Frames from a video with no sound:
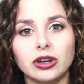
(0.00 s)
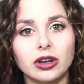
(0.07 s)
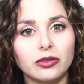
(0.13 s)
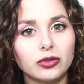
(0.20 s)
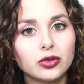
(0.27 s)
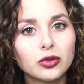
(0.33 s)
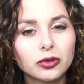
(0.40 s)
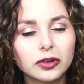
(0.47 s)
If
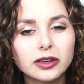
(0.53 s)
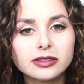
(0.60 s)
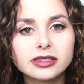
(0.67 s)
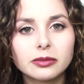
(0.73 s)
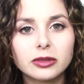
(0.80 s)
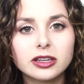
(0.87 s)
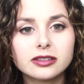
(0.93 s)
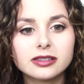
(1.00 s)
you feel
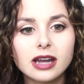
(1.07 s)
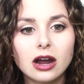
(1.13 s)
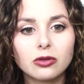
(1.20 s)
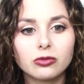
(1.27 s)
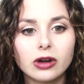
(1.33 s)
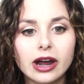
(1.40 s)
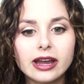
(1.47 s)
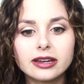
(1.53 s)
something's not
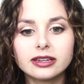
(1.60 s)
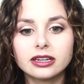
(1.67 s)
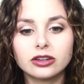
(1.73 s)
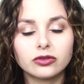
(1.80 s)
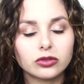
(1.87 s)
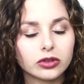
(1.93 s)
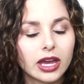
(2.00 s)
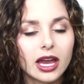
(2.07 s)
right and
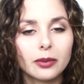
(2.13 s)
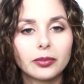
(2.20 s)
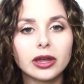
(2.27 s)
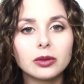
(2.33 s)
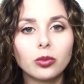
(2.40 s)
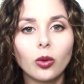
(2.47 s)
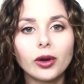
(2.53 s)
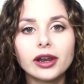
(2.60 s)
if you can't
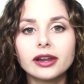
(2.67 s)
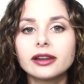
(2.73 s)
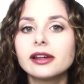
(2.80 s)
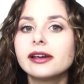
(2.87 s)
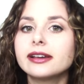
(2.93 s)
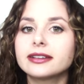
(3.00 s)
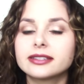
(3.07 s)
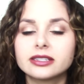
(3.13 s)
pinpoint it,
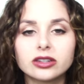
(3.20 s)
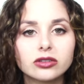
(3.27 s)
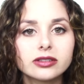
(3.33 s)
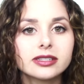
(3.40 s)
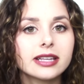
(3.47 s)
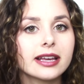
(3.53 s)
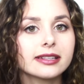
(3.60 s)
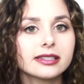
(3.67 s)
still
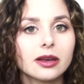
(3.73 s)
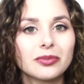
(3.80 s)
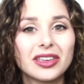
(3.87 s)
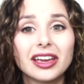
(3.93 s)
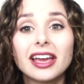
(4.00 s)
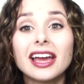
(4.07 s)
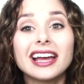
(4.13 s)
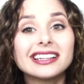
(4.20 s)
say
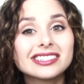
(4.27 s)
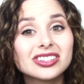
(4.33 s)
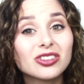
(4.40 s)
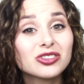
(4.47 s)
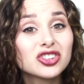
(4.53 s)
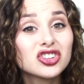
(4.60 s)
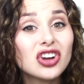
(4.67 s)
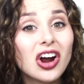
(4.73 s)
something and
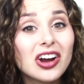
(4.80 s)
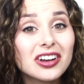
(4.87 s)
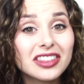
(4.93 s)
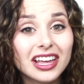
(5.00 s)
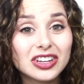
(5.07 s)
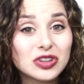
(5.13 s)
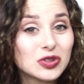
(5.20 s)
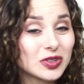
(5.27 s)
still chart
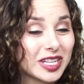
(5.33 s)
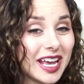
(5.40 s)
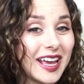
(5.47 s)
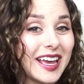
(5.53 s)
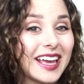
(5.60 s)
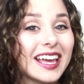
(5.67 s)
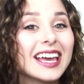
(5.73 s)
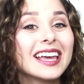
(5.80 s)
that you
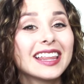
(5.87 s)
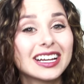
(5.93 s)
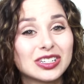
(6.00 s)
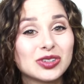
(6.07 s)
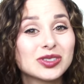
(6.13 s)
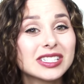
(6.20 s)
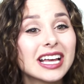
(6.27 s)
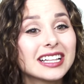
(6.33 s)

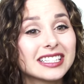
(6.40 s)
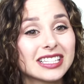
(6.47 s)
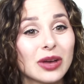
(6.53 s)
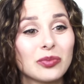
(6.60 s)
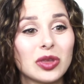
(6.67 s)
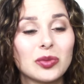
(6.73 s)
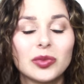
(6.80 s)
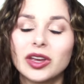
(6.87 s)
said something.